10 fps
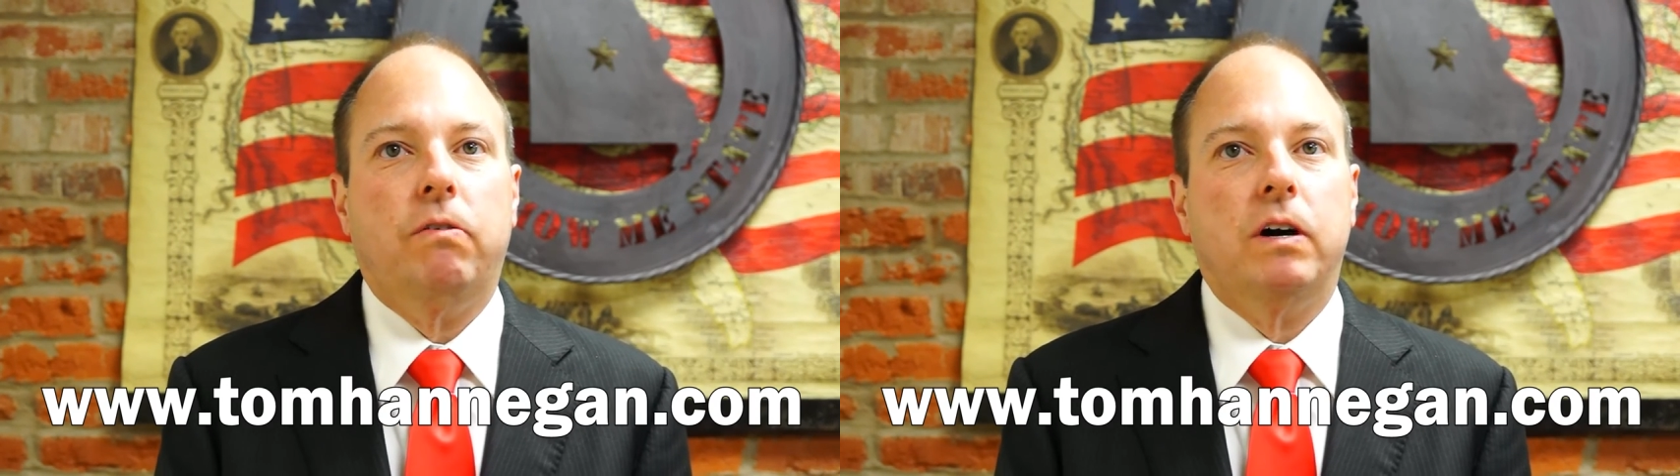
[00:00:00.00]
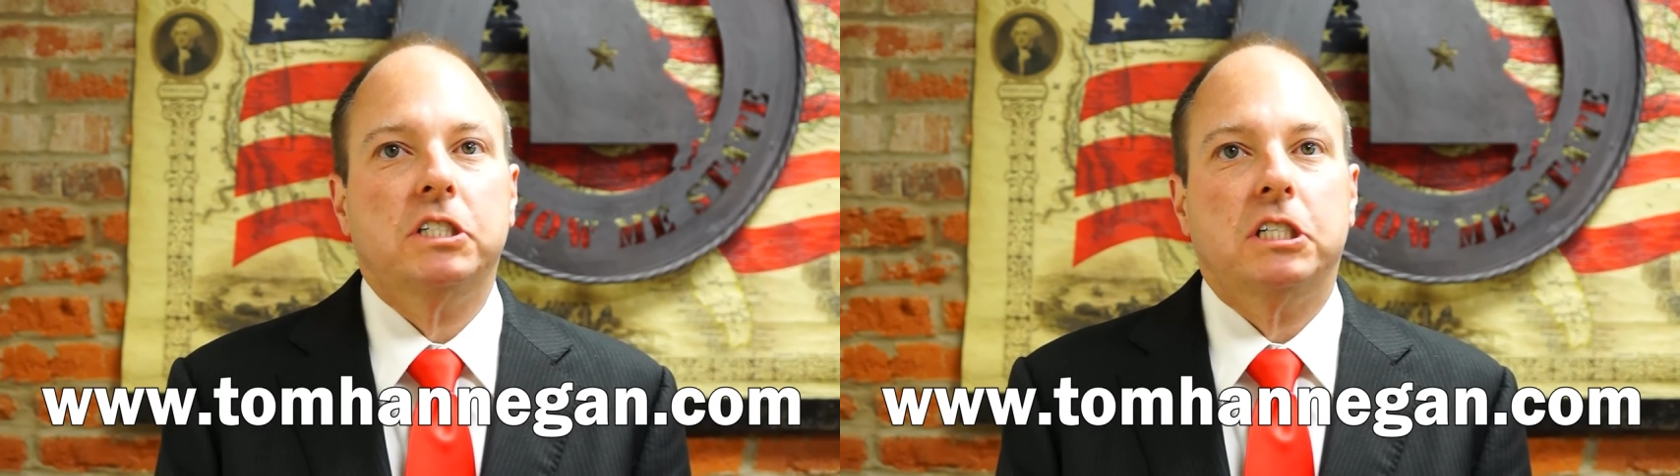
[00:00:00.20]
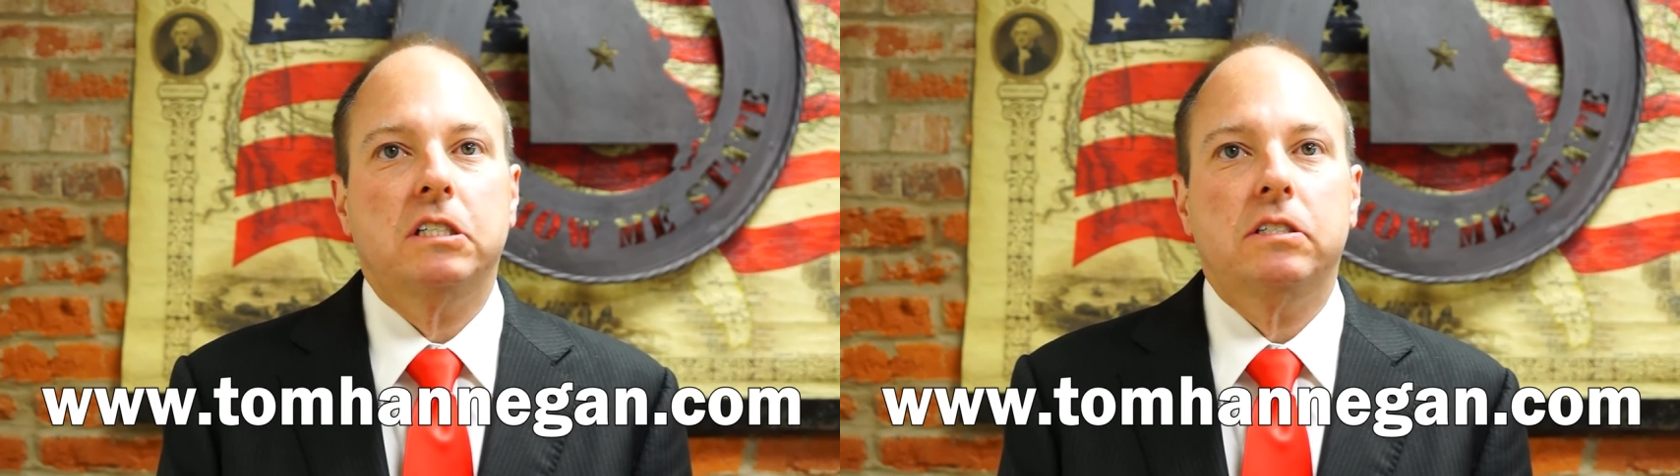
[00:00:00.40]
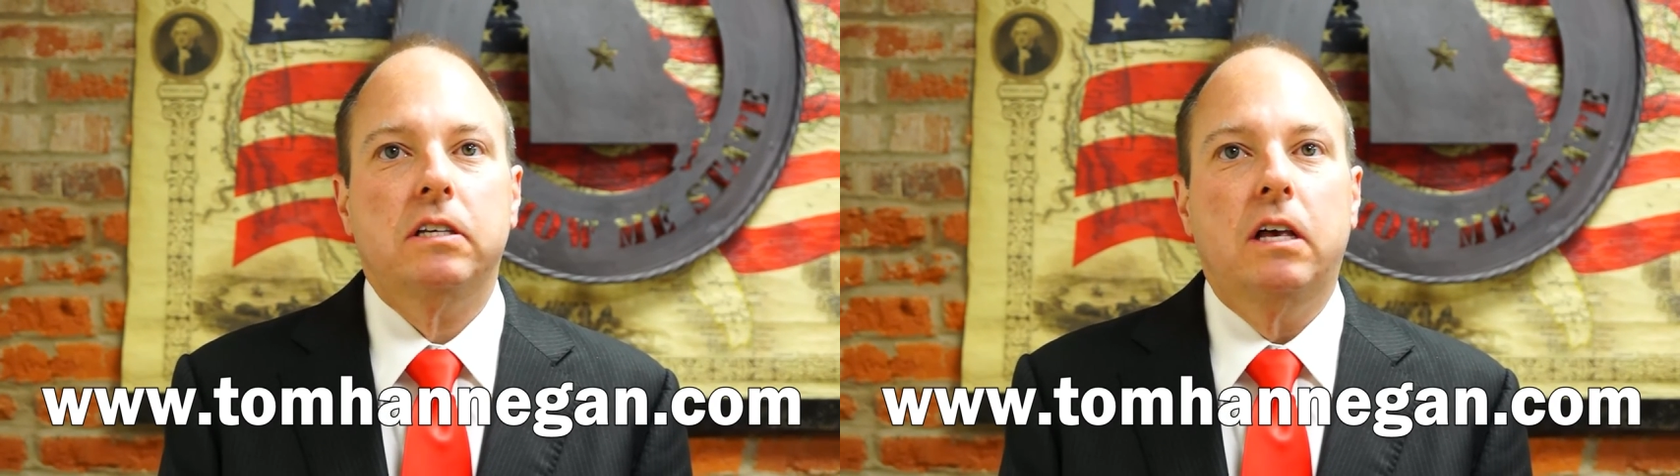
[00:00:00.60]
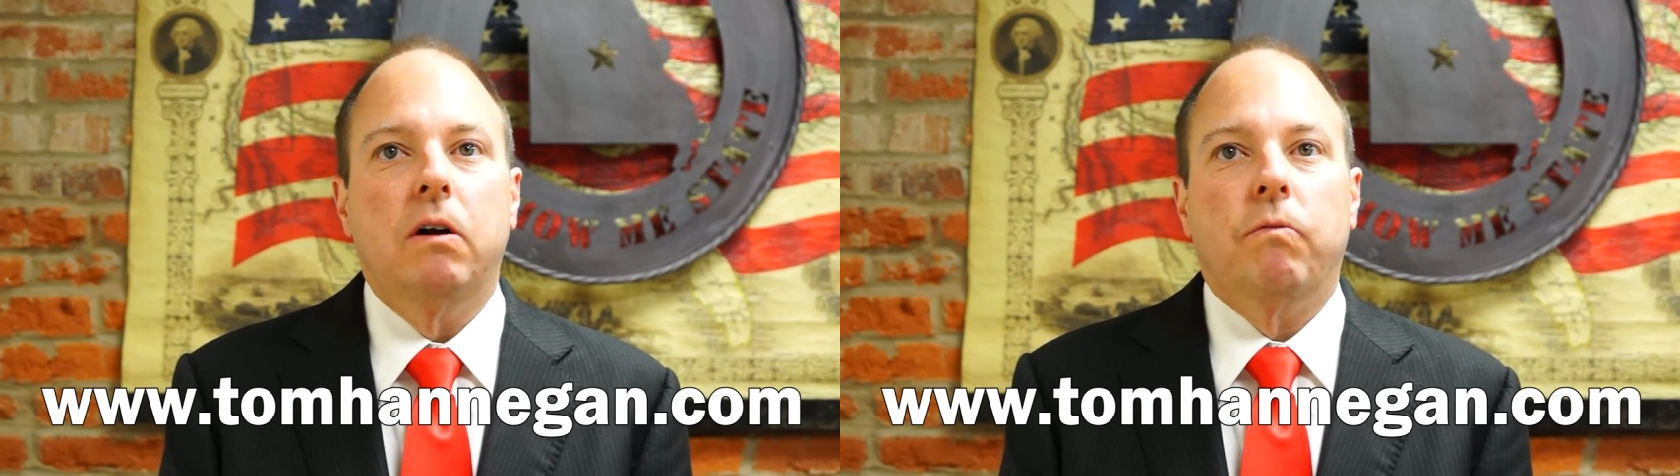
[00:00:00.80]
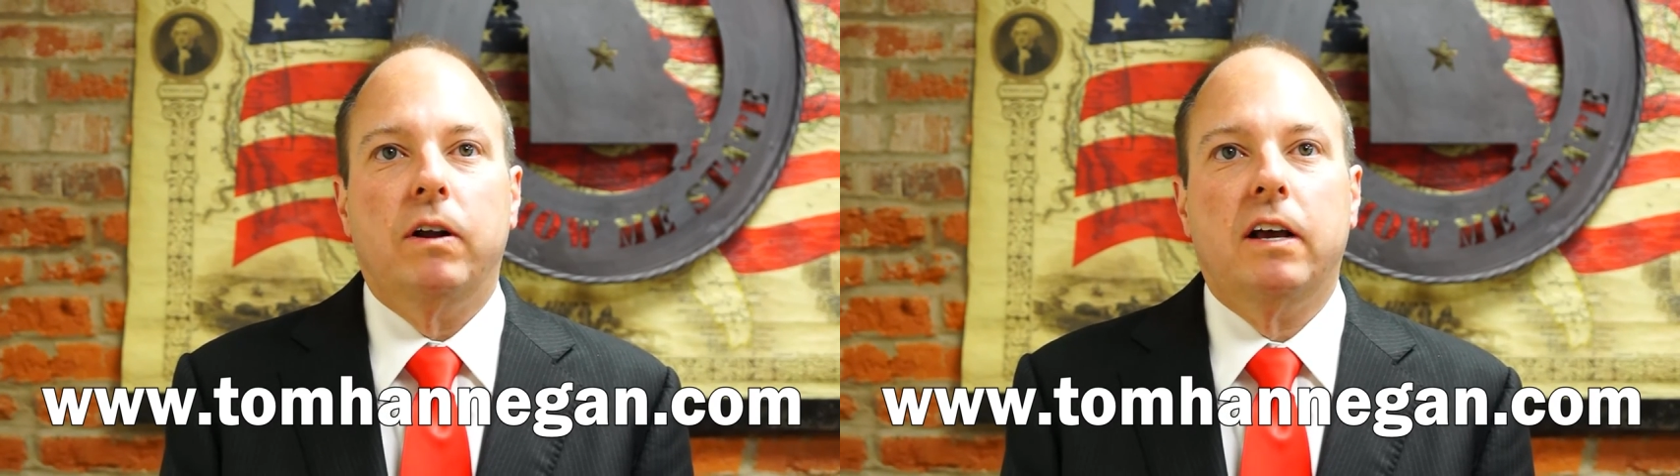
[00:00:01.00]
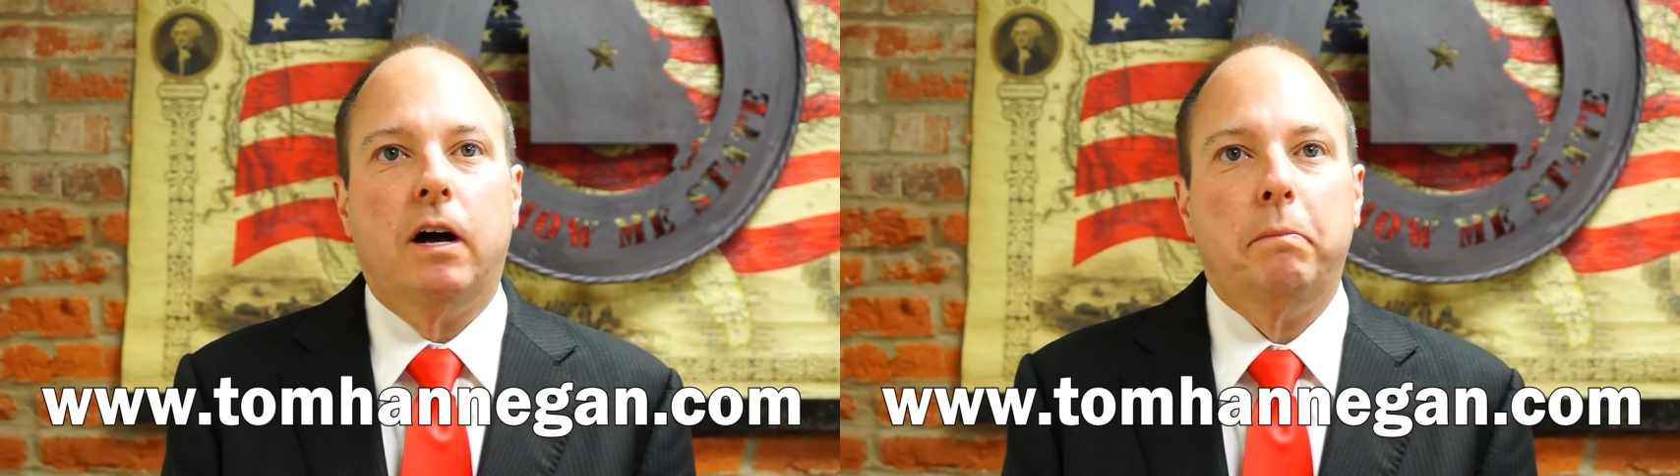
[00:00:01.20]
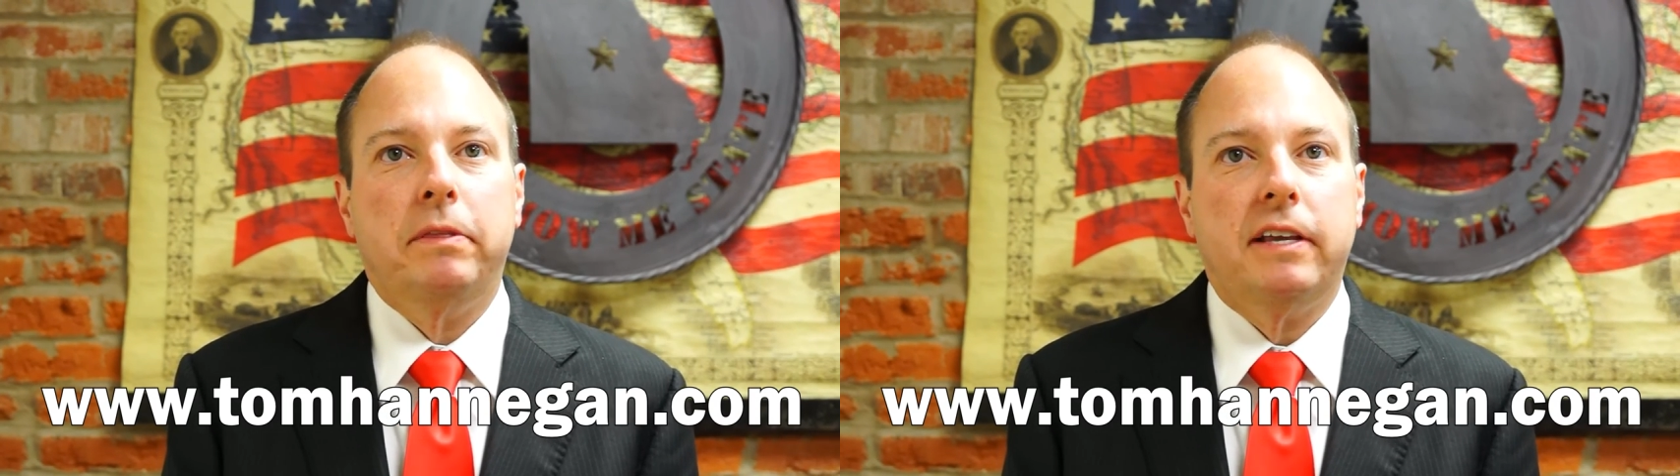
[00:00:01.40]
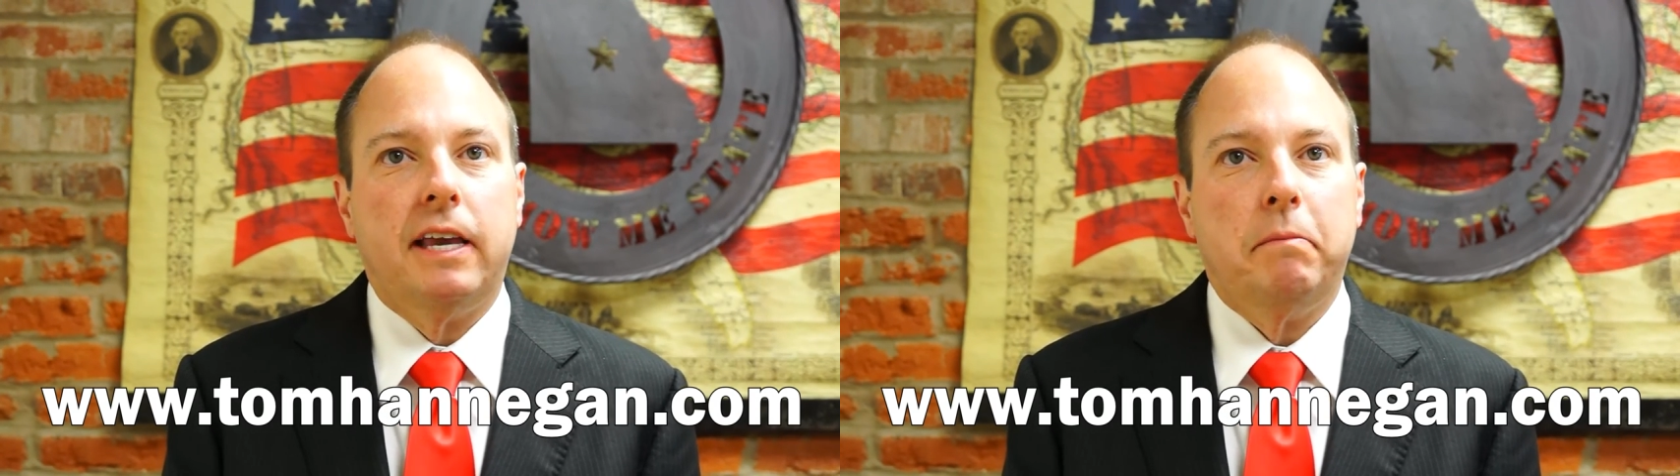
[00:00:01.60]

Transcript: questions, want to help in the